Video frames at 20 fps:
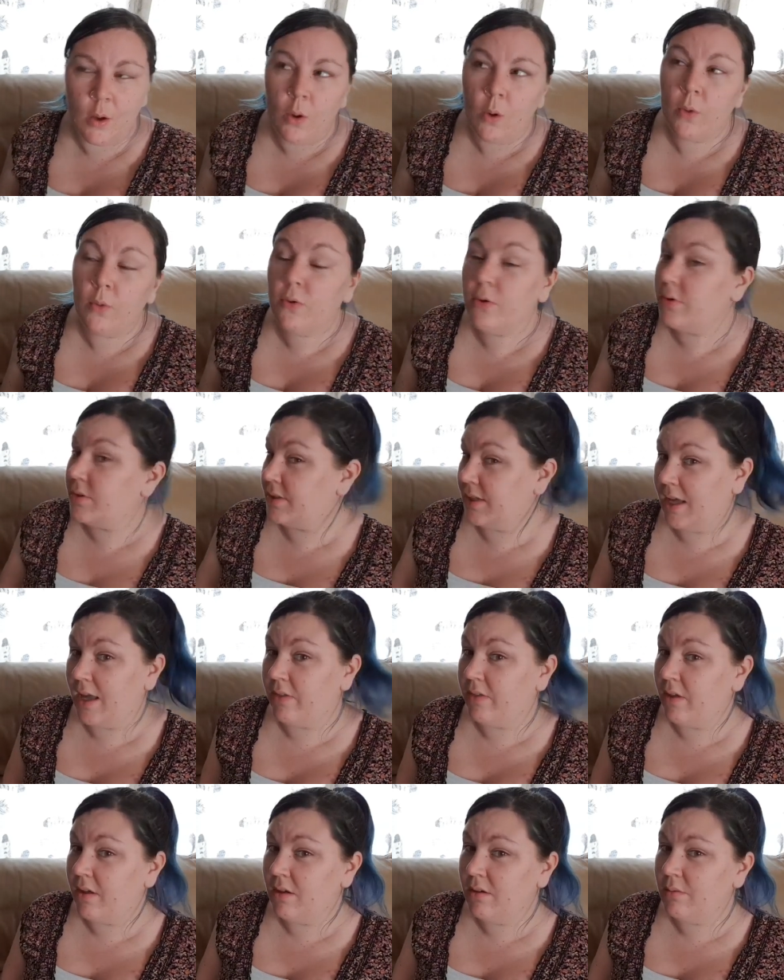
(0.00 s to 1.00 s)
Or not
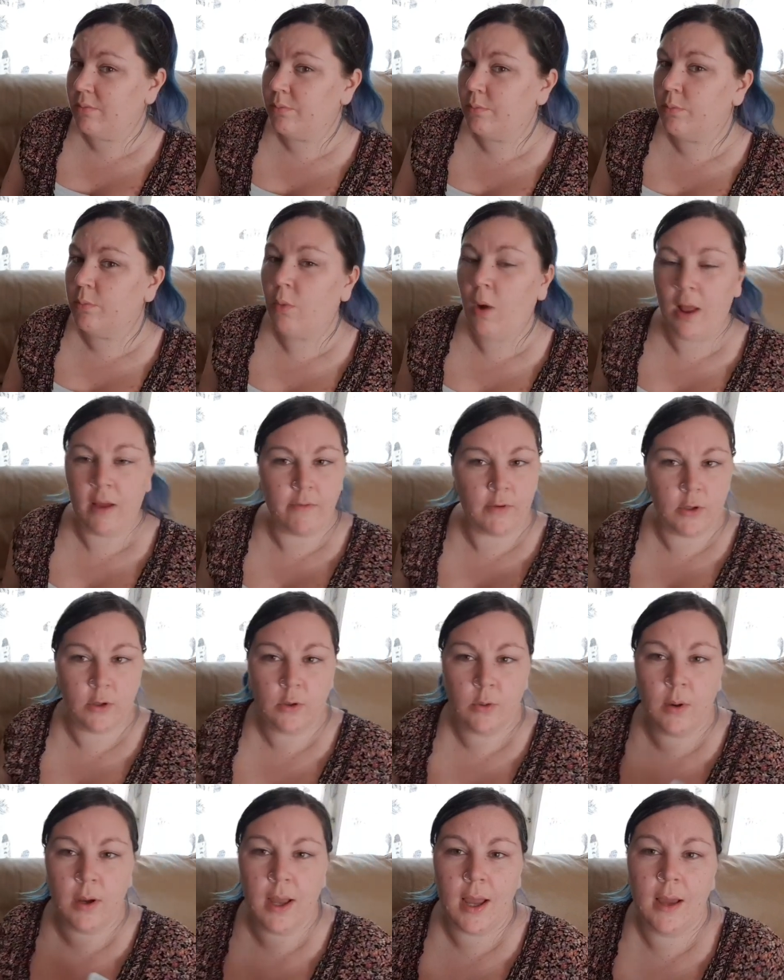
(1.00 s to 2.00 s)
together whatever, you're
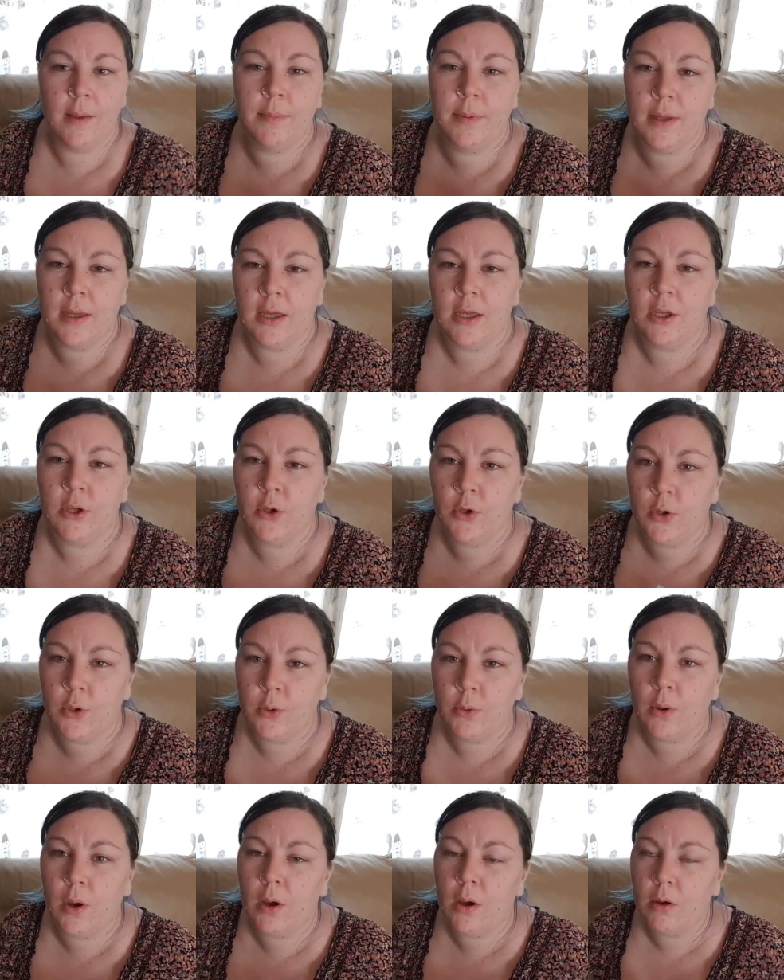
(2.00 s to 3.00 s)
quite happy,
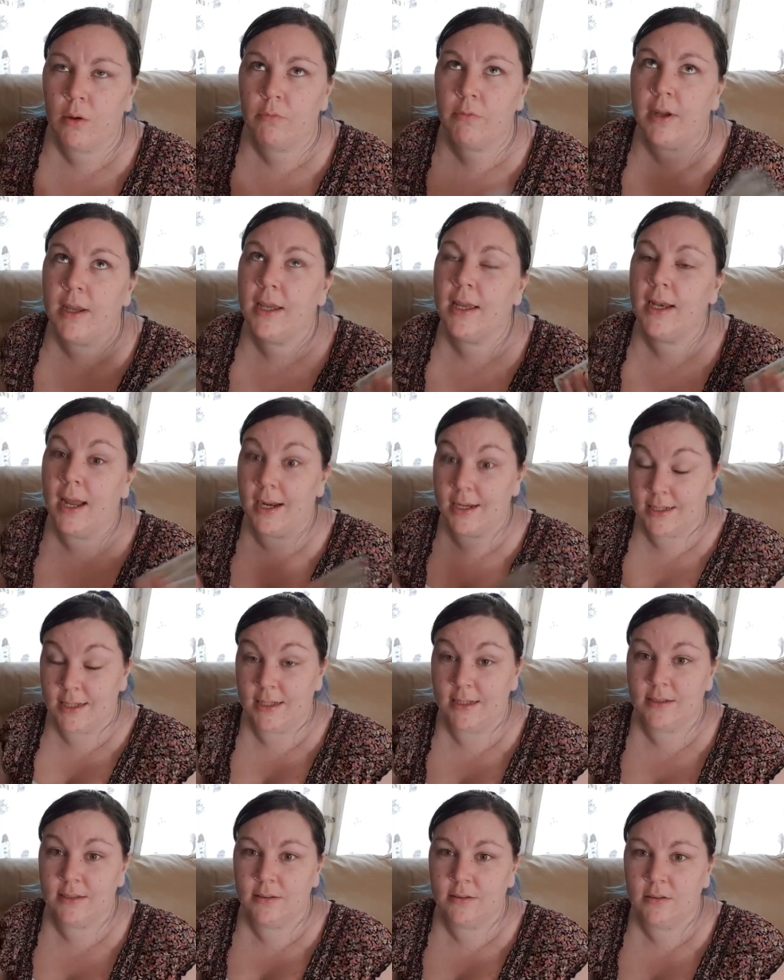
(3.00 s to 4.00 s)
you are
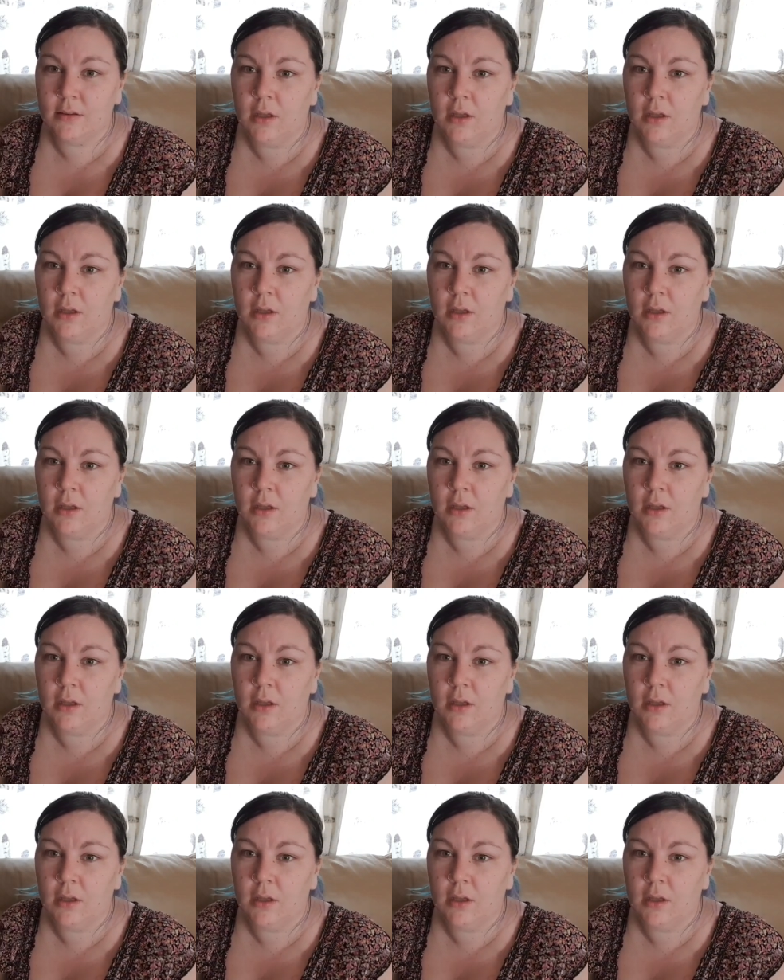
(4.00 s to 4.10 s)
reconnected.